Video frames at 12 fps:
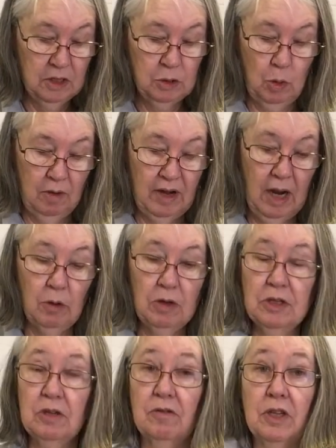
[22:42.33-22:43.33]
12
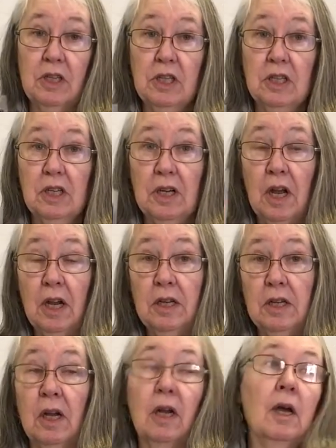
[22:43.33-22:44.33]
hours of instant heat.